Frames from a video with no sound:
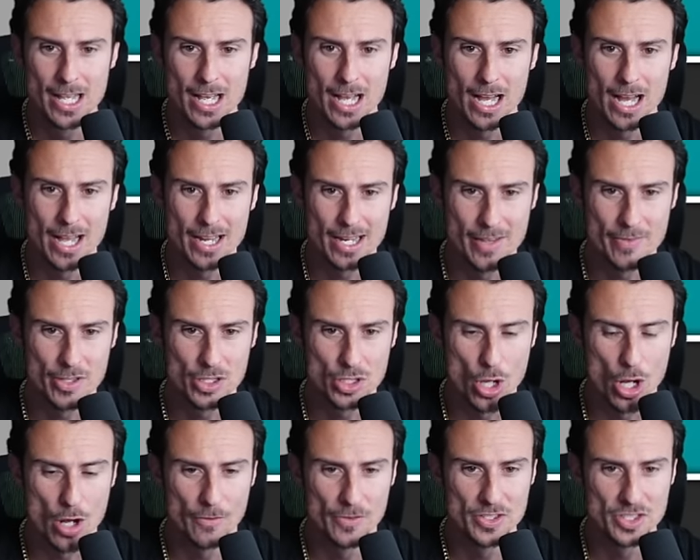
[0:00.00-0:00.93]
I give the
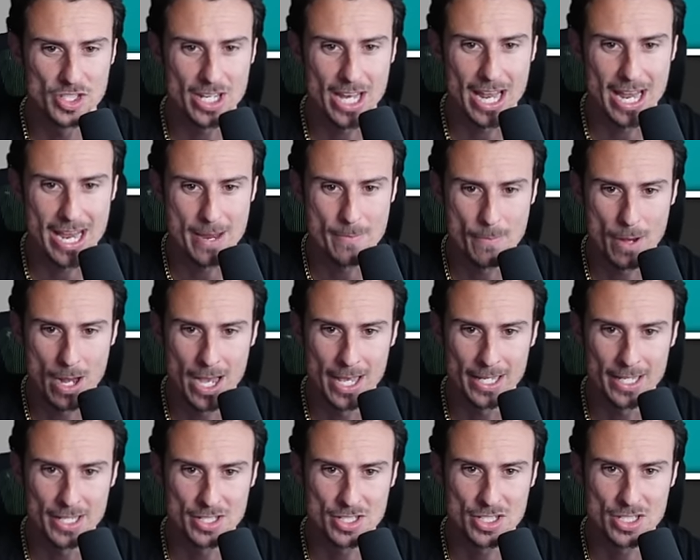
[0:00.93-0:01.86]
Dolphins an A
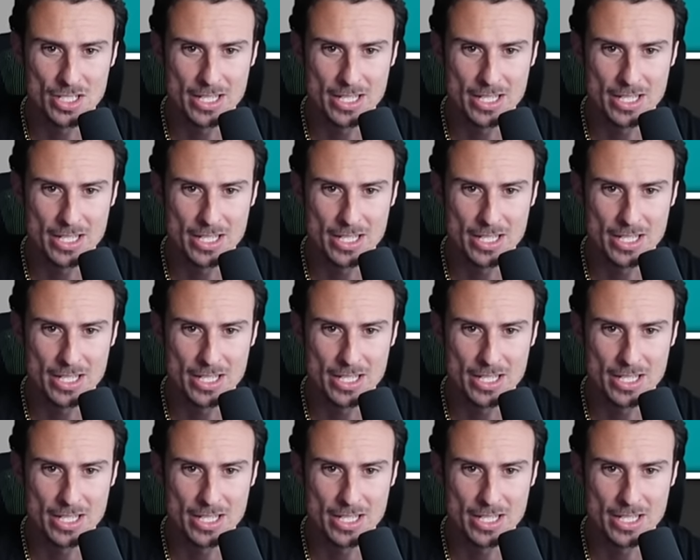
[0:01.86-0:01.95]
minus.